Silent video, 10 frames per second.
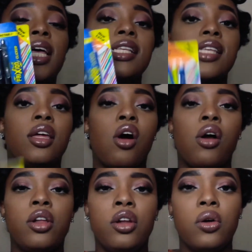said, all
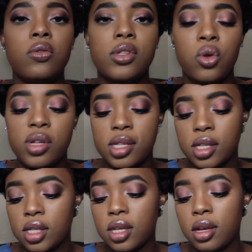the notes, quizzes,
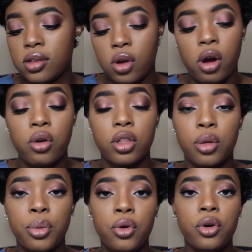and tests are on the
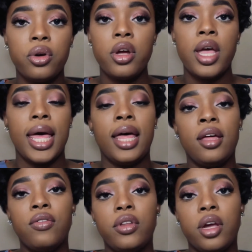computer.
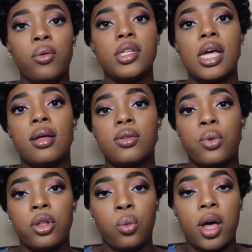However, there were times
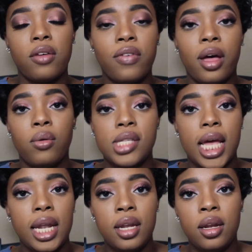where the Wi-Fi was
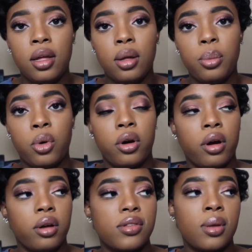acting up
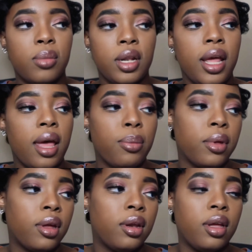or something
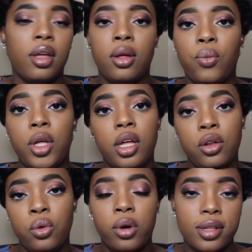happened and we couldn't
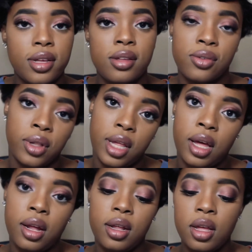do our tests
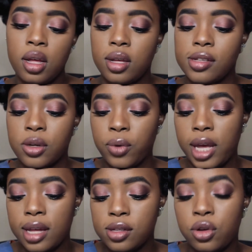online. And so we
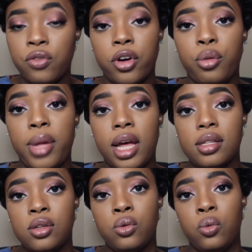had to convert back
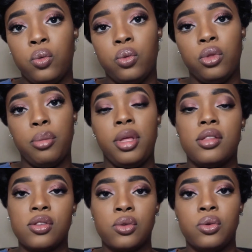to the
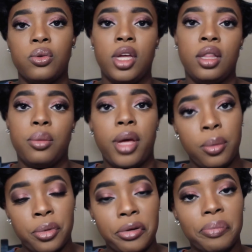pencil and the
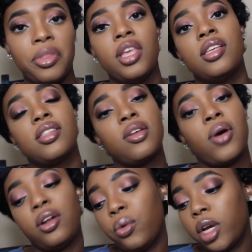paper. So I
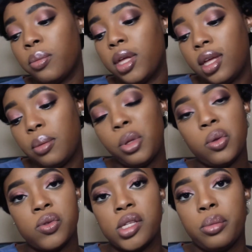do recommend getting
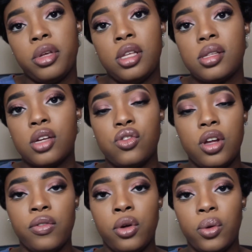pencils and pens because you
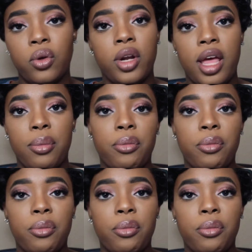never know what's going to happen.